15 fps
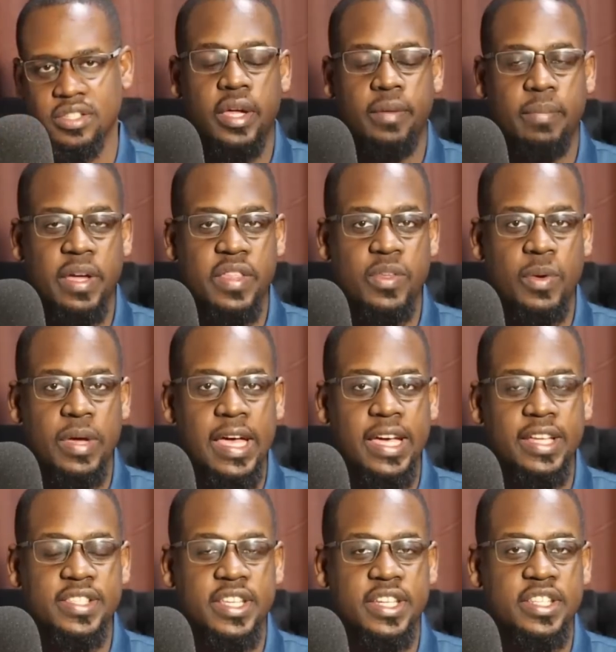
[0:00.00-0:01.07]
And by the way, I
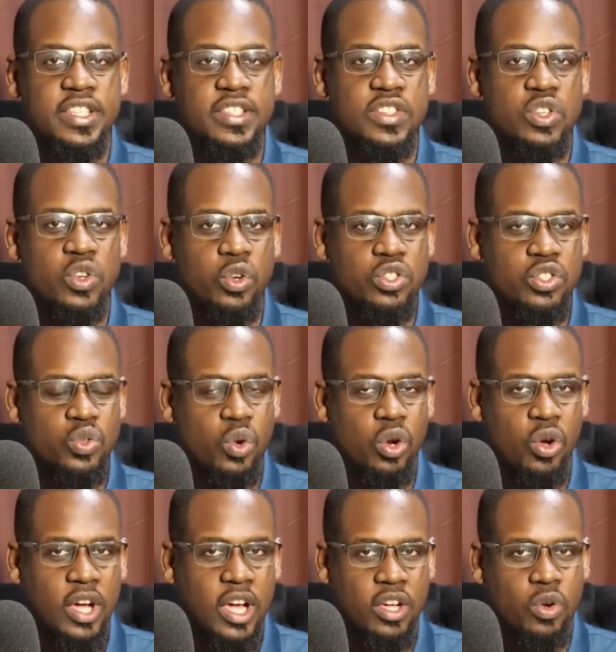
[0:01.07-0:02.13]
said this not too
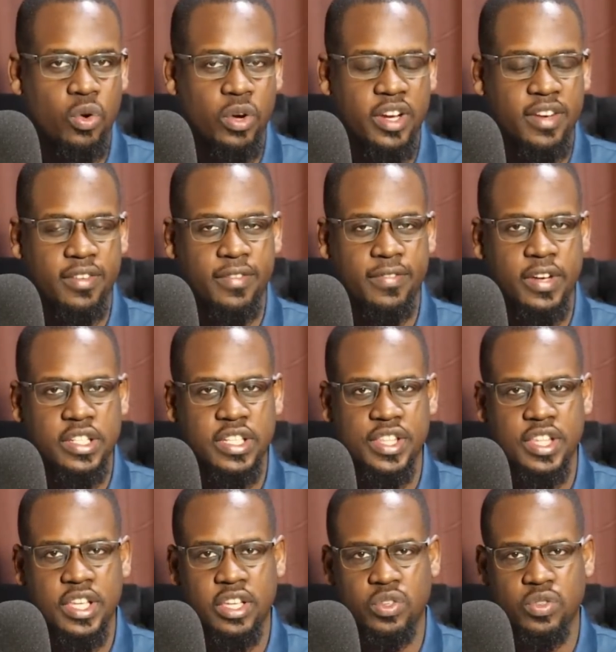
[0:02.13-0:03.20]
long ago, in fact I
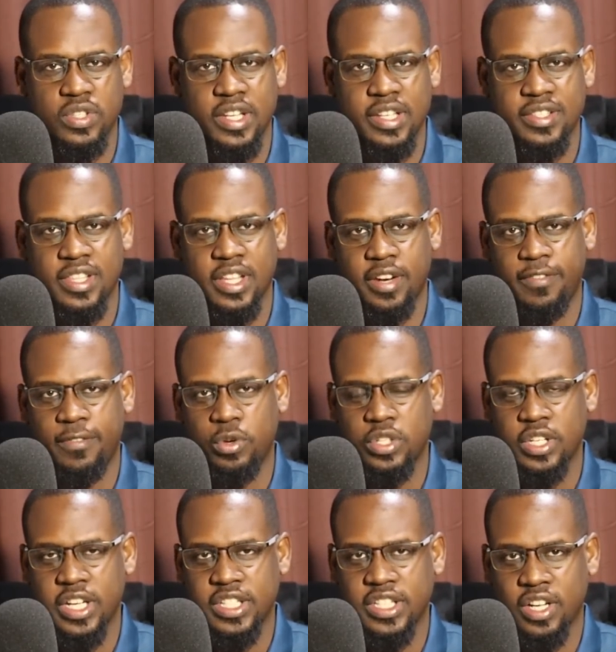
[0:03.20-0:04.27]
think it was less than a
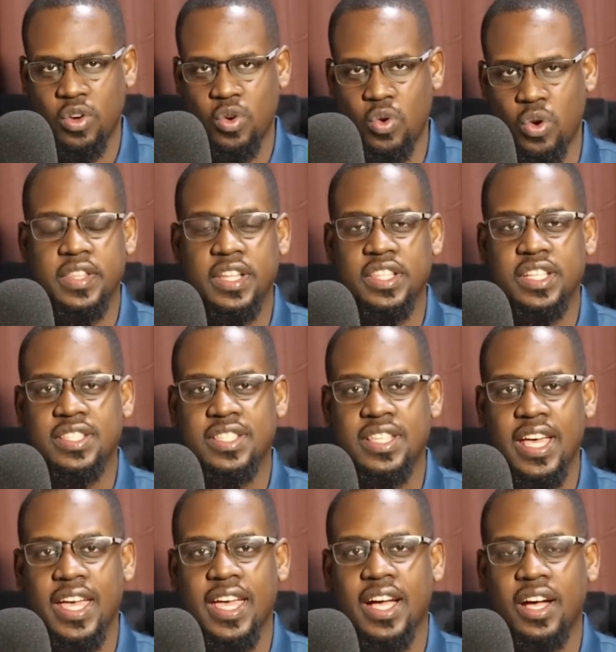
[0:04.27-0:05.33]
fortnight ago, that the
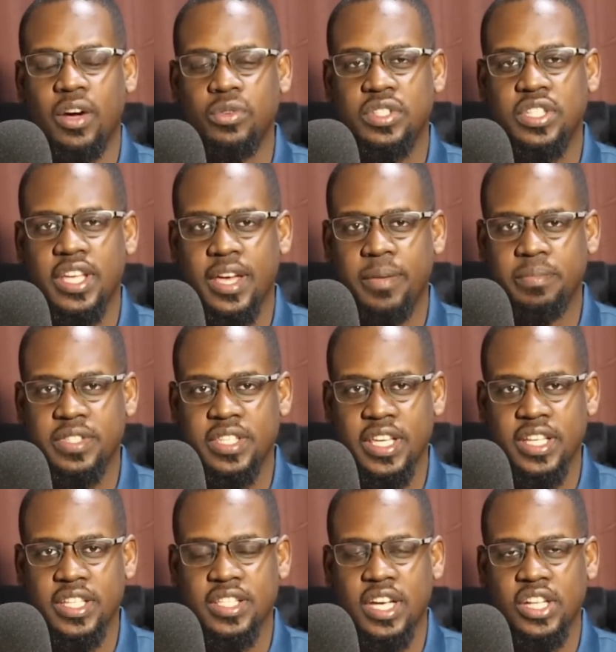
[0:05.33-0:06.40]
Siaya County
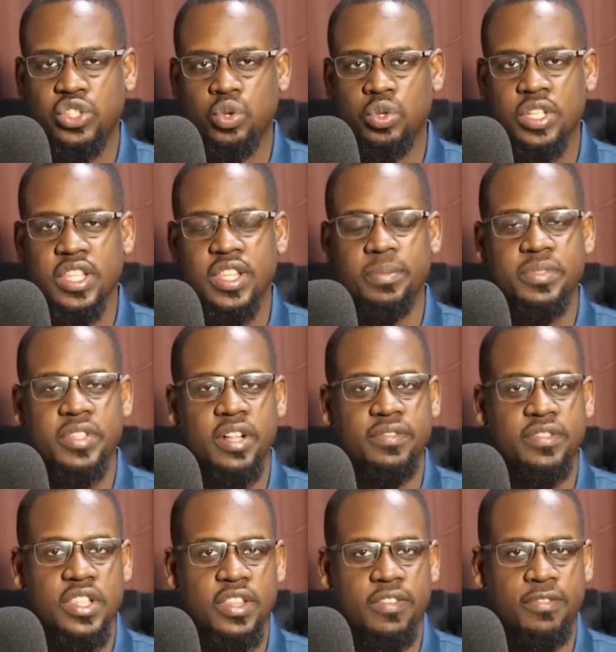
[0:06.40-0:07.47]
MCAs are shooting
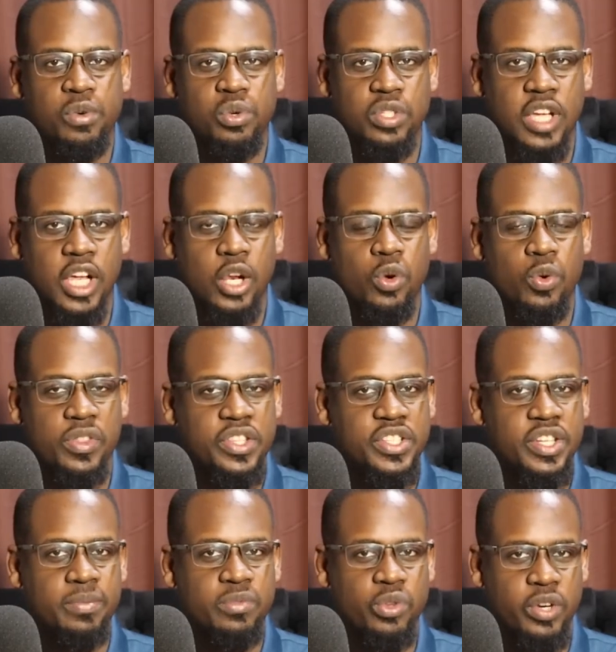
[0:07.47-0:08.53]
themselves in the foot along with
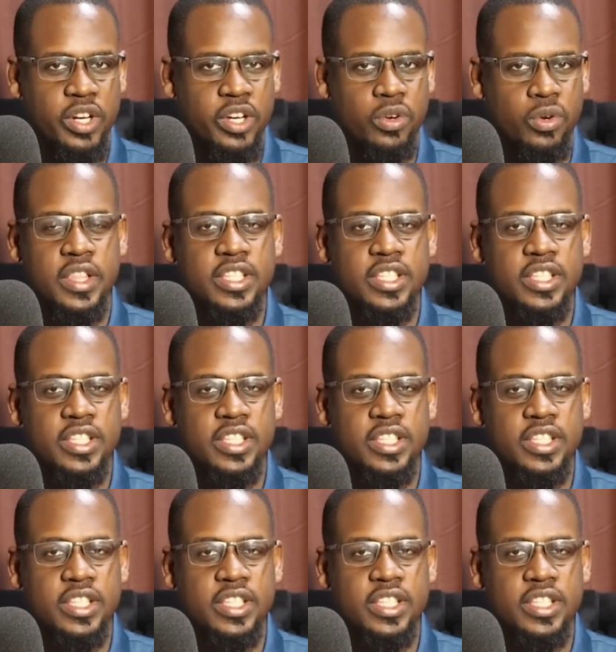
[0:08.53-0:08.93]
James Orengo.